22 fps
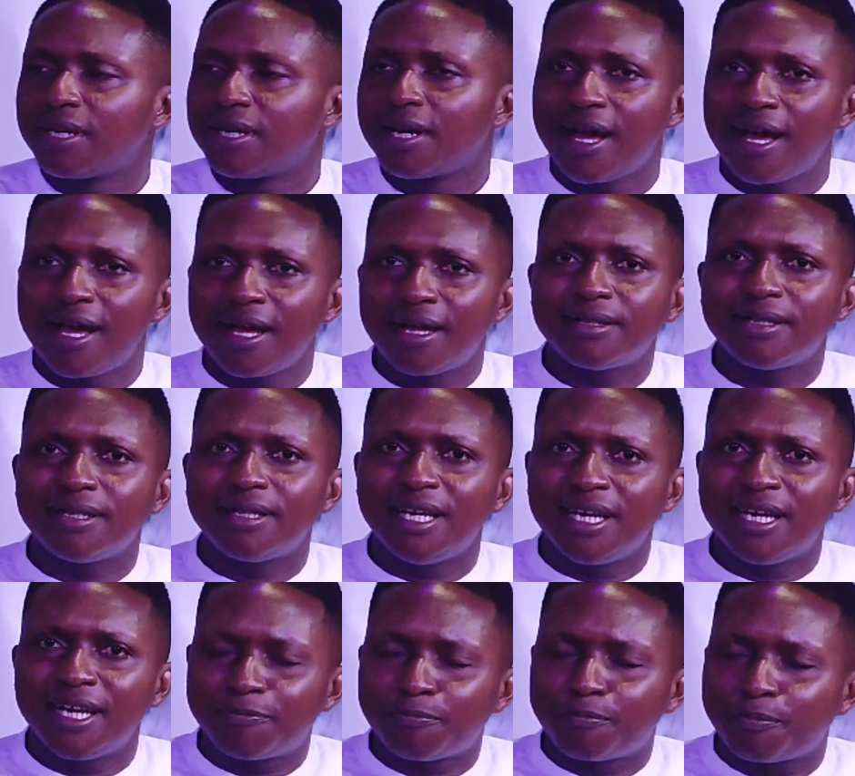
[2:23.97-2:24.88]
And
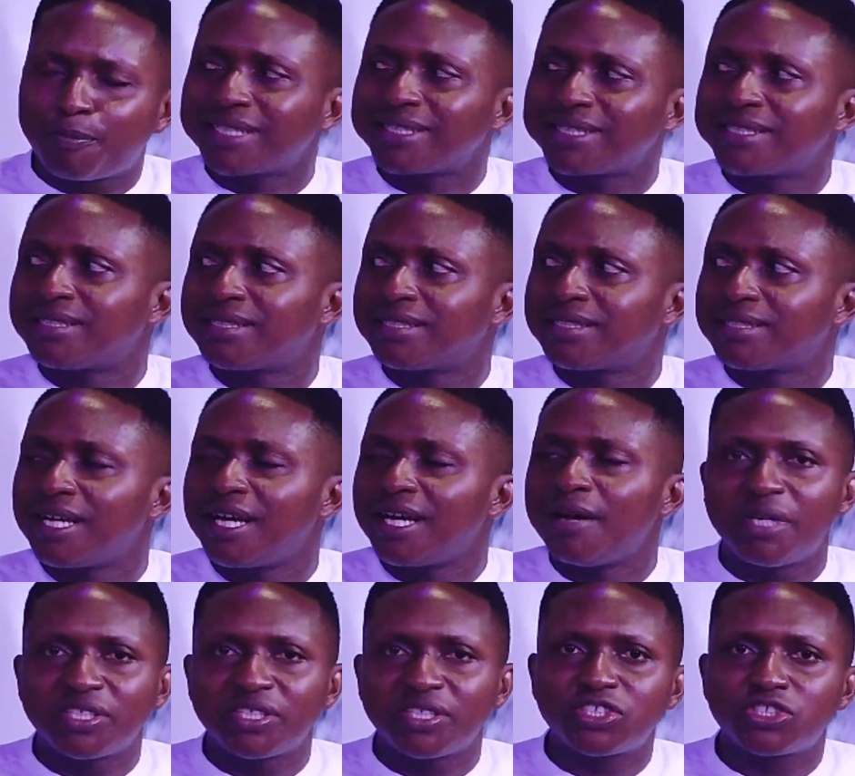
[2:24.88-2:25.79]
it passes a
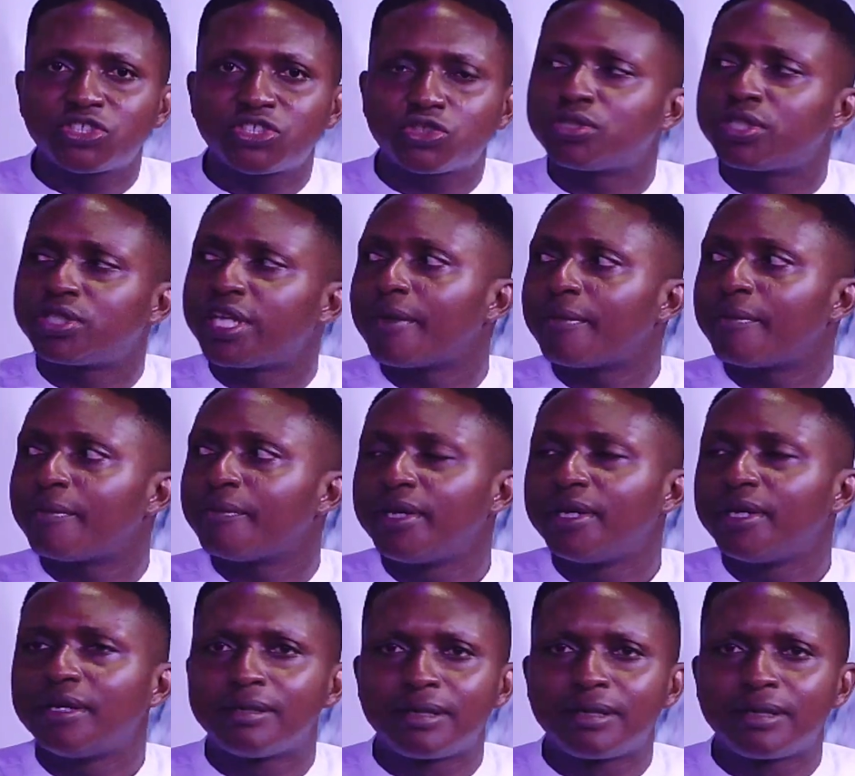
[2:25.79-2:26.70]
message to them
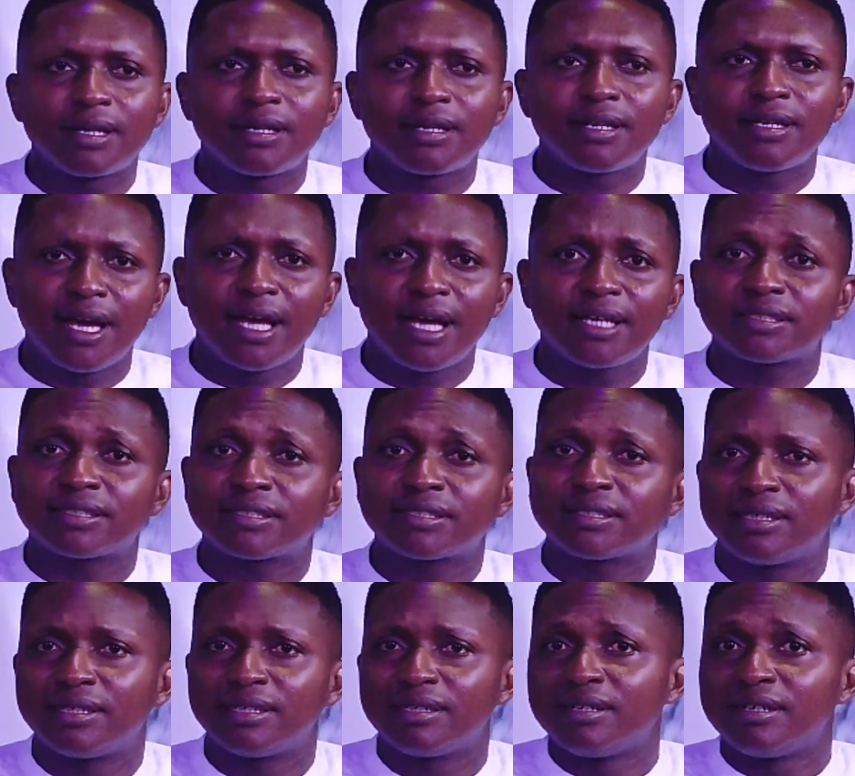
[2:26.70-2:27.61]
that, yes,
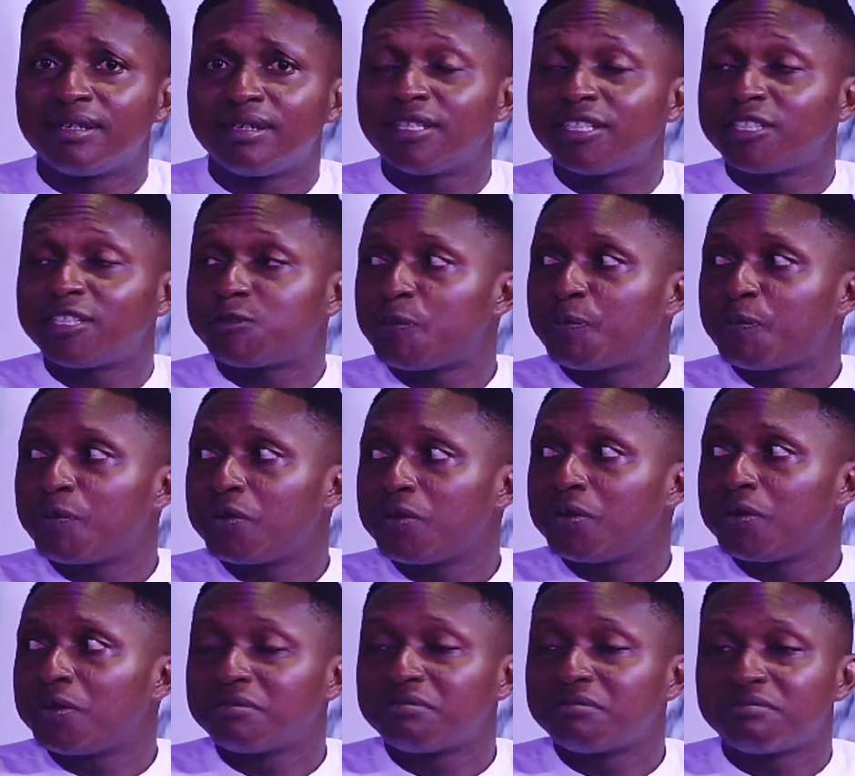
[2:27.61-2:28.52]
these people,
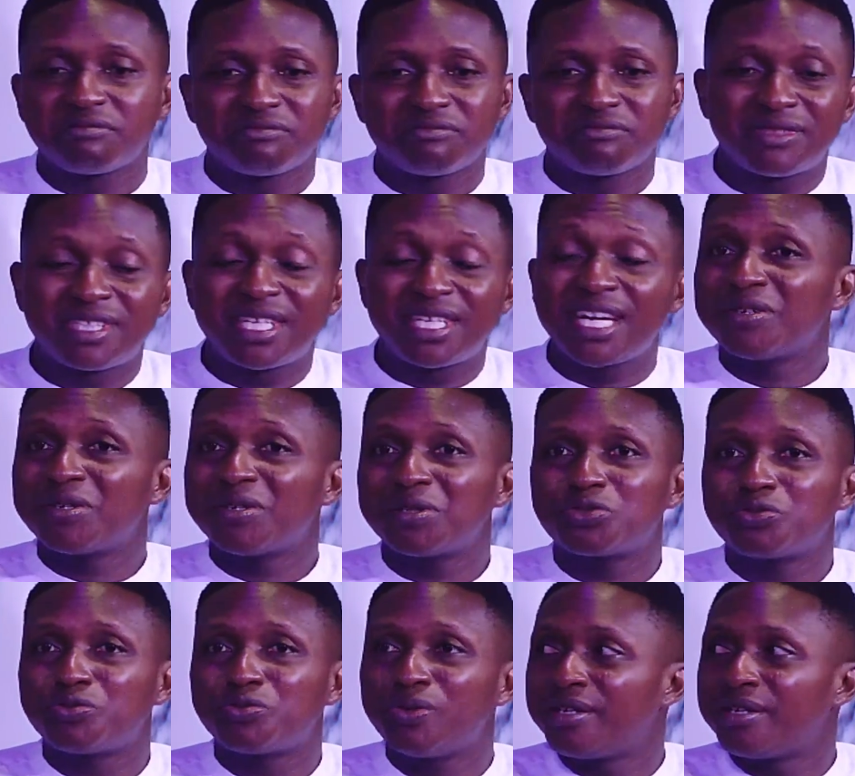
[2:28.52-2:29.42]
they are not
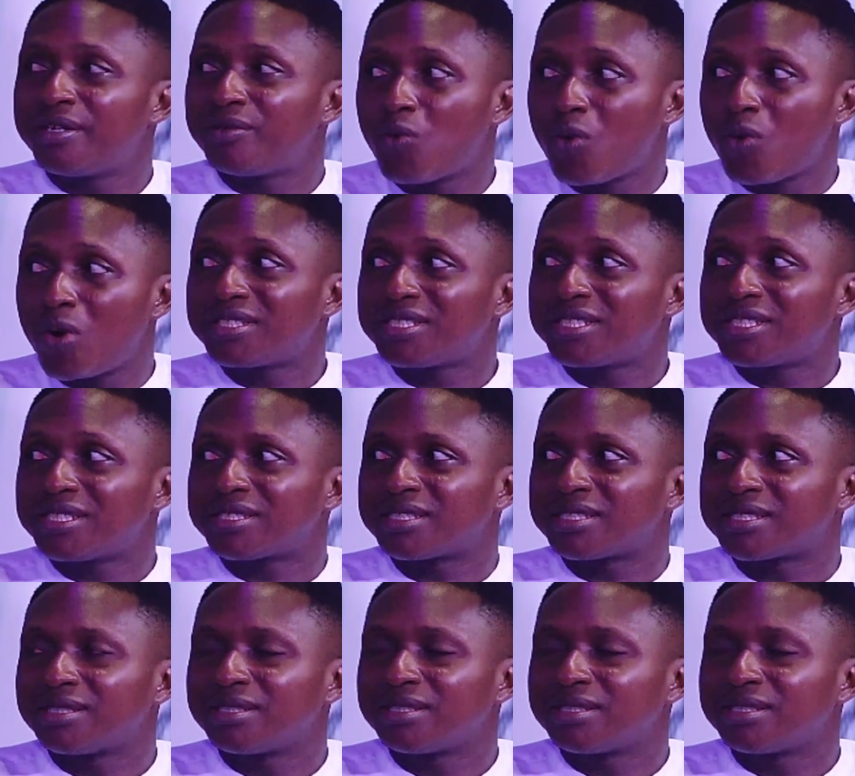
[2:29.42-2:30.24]
really worth it.